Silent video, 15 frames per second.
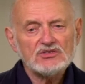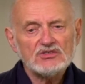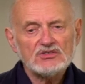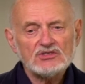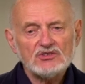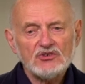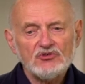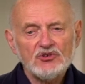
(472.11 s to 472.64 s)

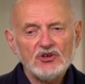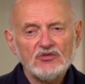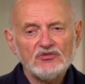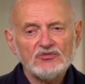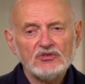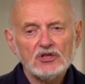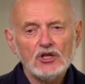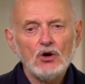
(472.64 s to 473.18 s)
it's the
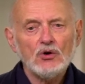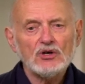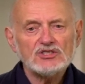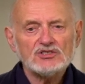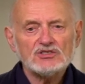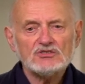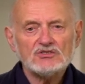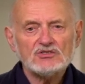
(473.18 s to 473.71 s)
fifth
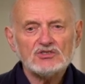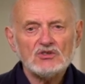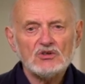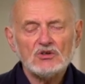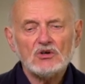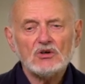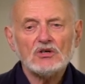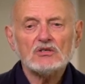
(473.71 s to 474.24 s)
lowest
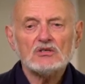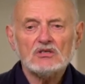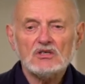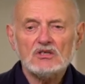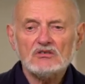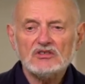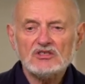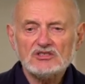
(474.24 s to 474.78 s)
score
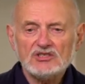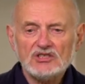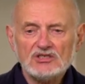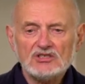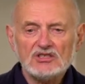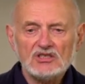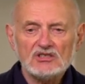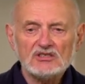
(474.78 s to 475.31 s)
of
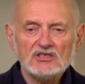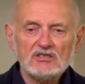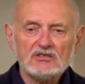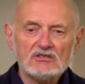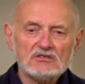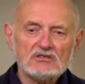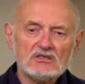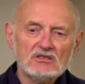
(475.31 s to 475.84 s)
existing
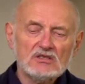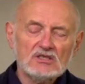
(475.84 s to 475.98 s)
leaders.